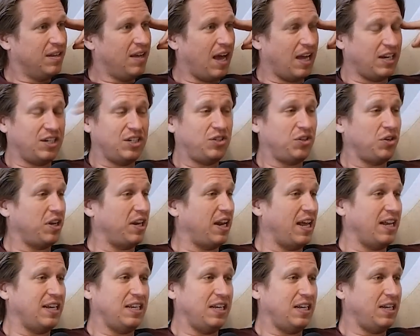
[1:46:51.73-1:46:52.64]
I just took an
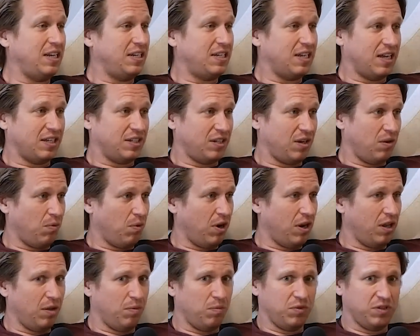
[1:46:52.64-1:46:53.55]
ADD test and one
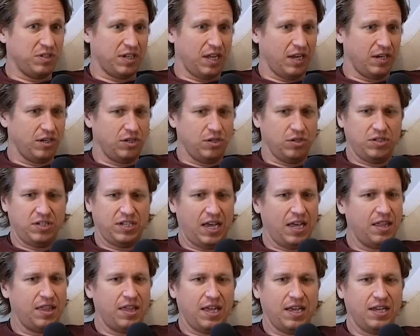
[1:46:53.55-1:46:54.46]
of them was like, do you say
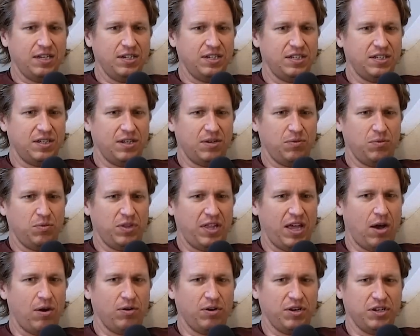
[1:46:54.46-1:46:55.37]
things
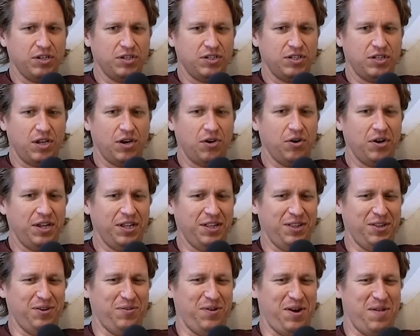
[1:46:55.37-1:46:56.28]
without considering
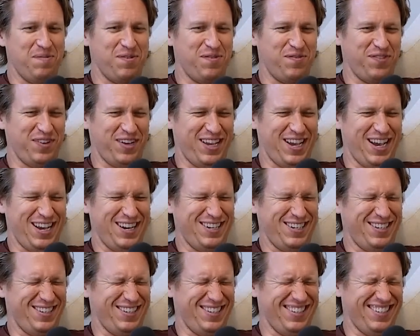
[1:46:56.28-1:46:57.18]
the
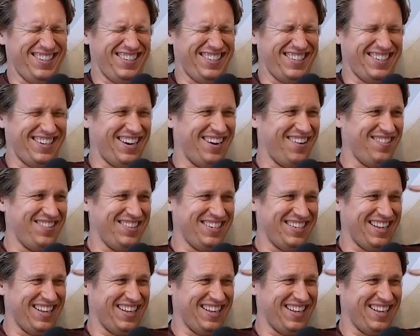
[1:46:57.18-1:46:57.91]
ramifications? And I was